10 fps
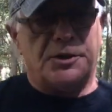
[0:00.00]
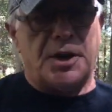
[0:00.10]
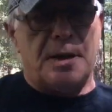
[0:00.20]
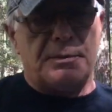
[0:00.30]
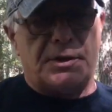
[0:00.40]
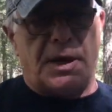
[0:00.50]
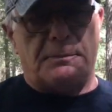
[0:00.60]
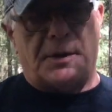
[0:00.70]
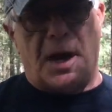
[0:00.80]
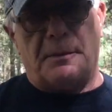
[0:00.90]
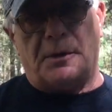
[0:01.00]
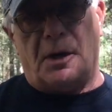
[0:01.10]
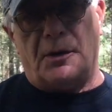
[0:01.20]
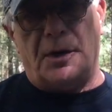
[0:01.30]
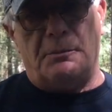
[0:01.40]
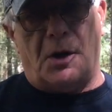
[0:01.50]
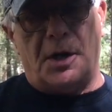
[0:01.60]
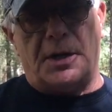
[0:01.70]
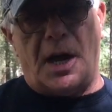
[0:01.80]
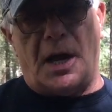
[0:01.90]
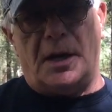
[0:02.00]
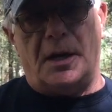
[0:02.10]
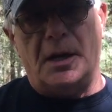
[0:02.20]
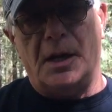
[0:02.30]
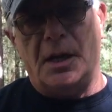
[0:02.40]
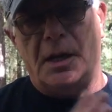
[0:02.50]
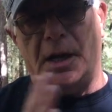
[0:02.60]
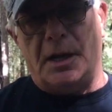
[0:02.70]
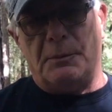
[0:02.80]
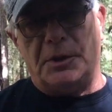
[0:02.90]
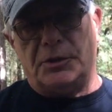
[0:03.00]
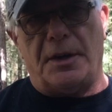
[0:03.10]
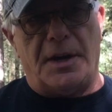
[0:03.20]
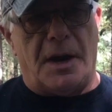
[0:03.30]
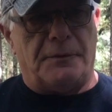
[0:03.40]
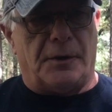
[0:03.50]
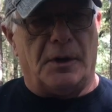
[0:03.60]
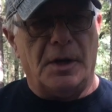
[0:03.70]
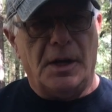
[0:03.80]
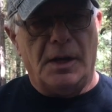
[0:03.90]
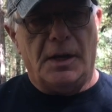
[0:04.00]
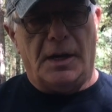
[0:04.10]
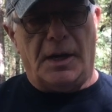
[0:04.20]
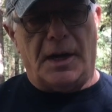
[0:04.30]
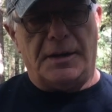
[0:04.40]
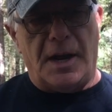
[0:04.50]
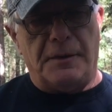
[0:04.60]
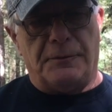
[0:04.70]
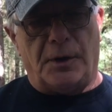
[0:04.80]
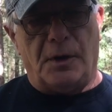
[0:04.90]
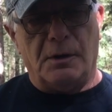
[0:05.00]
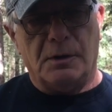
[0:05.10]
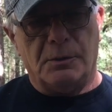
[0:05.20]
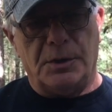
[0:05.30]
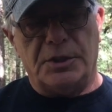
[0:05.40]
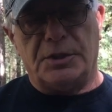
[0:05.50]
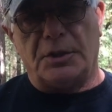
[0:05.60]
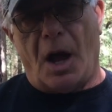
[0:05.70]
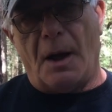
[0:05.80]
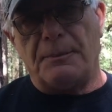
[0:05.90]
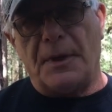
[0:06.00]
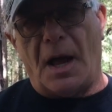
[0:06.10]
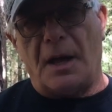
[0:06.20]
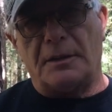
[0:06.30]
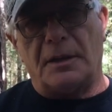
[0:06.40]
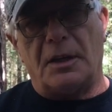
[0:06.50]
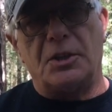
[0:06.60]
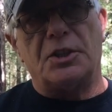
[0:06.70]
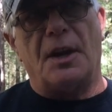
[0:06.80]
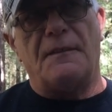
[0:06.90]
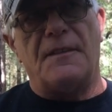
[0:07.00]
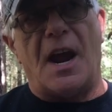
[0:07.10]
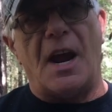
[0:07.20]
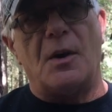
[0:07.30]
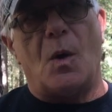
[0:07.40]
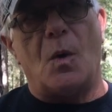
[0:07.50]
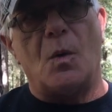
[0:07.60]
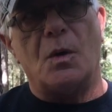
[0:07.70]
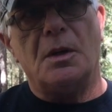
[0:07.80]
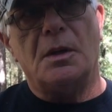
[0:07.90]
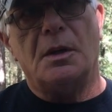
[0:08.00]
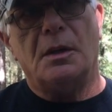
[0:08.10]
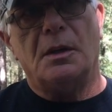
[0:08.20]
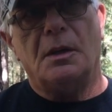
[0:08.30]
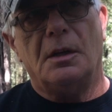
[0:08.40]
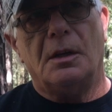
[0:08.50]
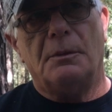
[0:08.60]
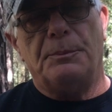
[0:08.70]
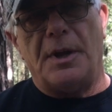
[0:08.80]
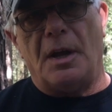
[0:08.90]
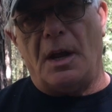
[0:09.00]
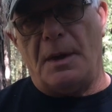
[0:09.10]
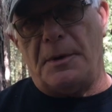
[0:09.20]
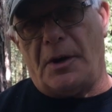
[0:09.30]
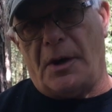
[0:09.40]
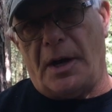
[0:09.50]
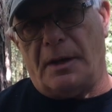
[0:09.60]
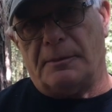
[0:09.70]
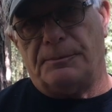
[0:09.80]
James Kipp Campground in Montana, and we to Denver. And at Denver, we stopped at the Shavano BLM area.